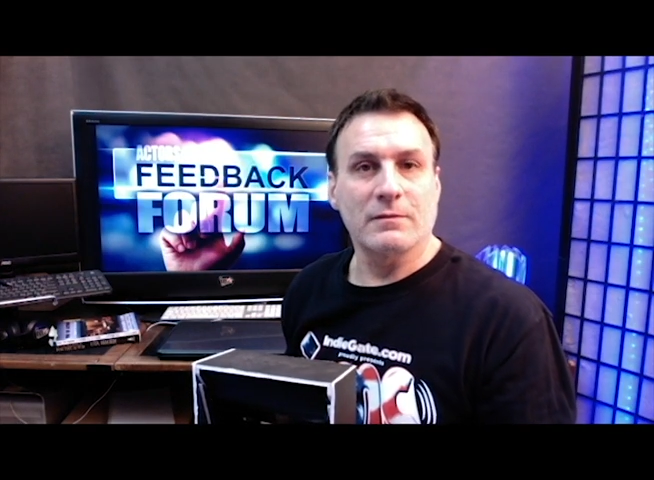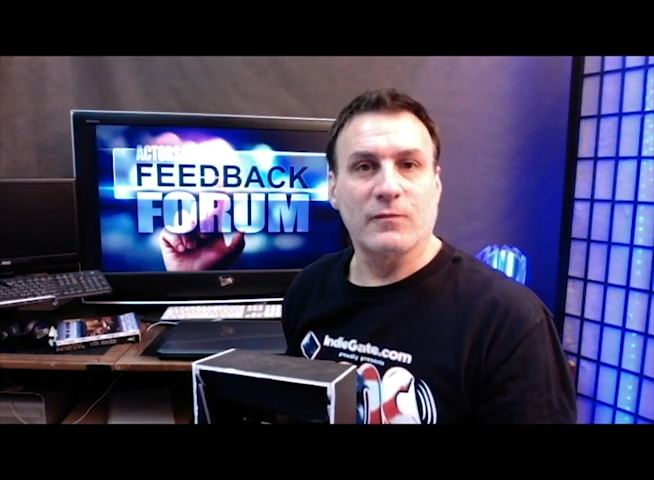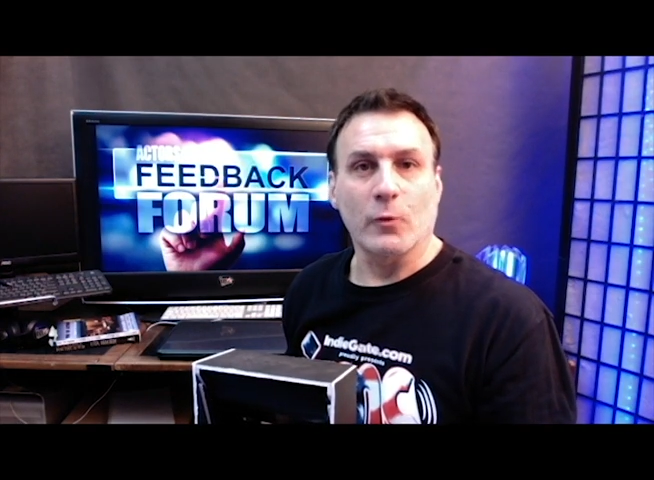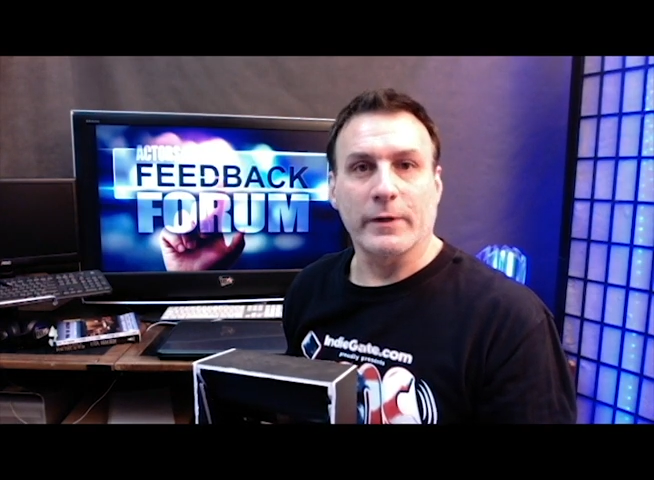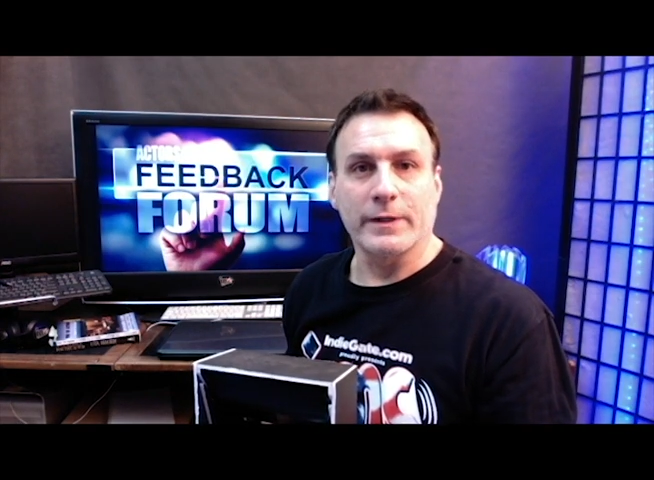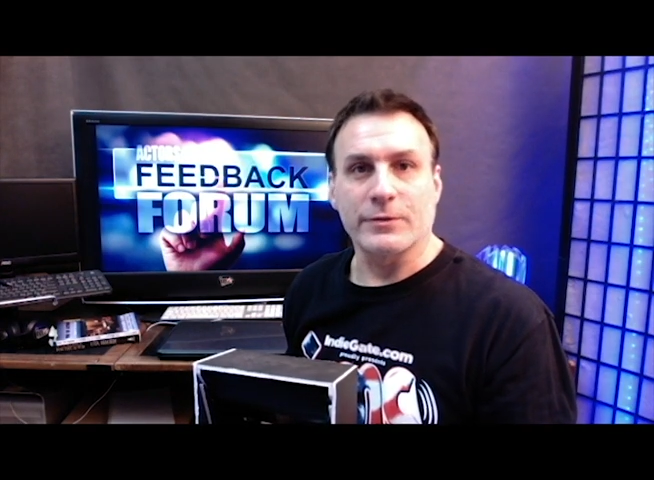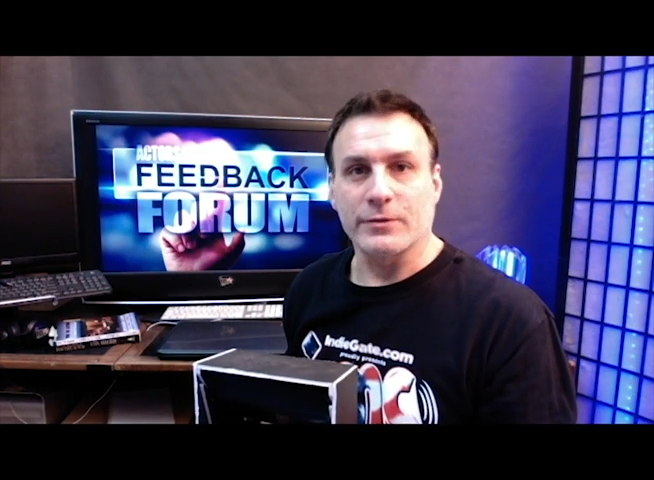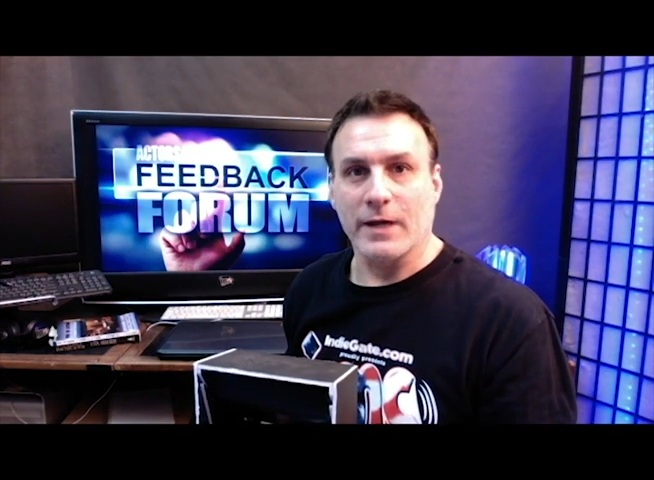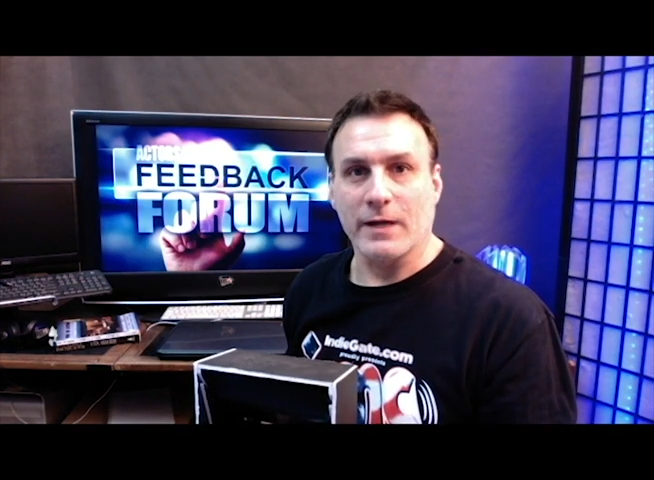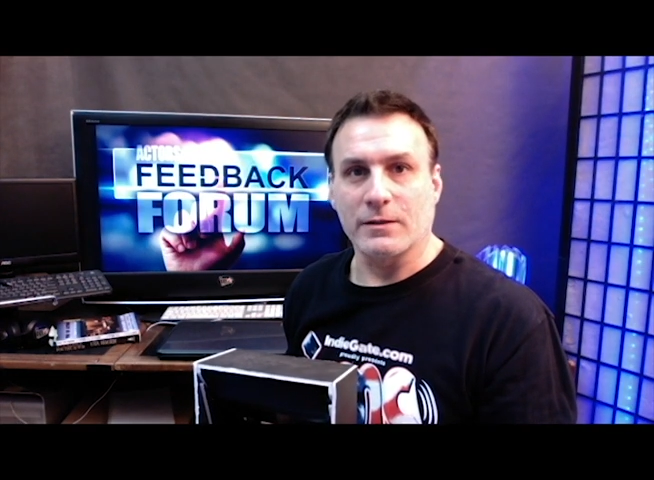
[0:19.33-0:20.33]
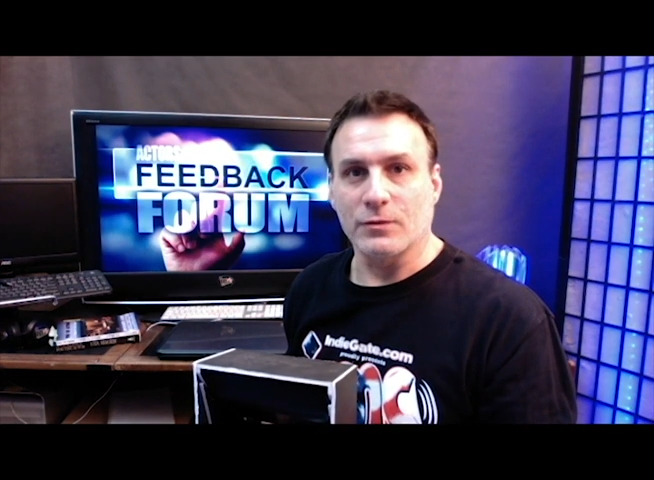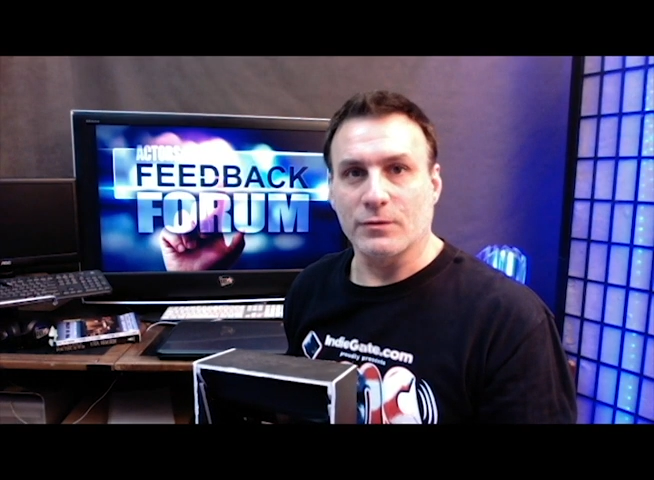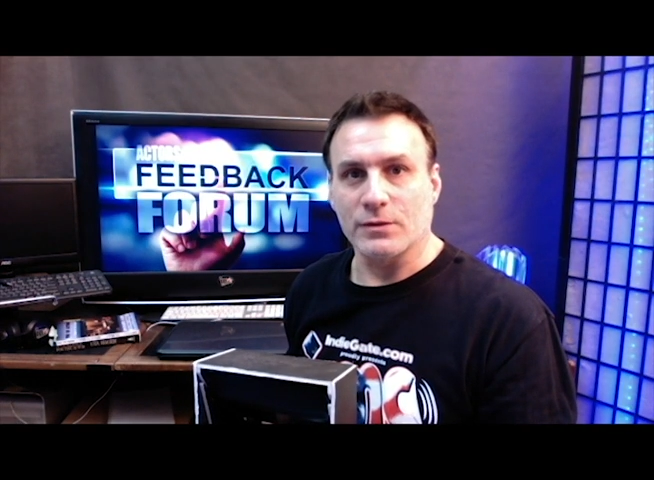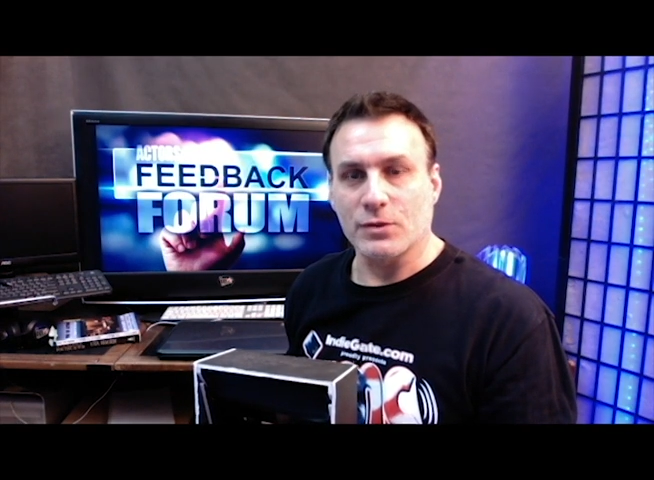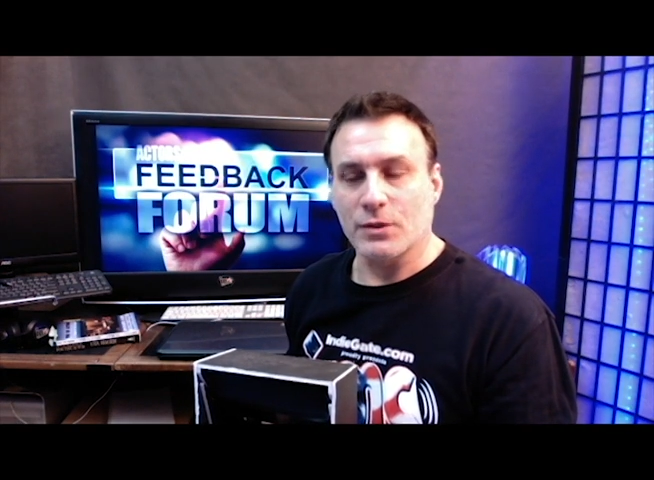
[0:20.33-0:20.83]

for internet usage.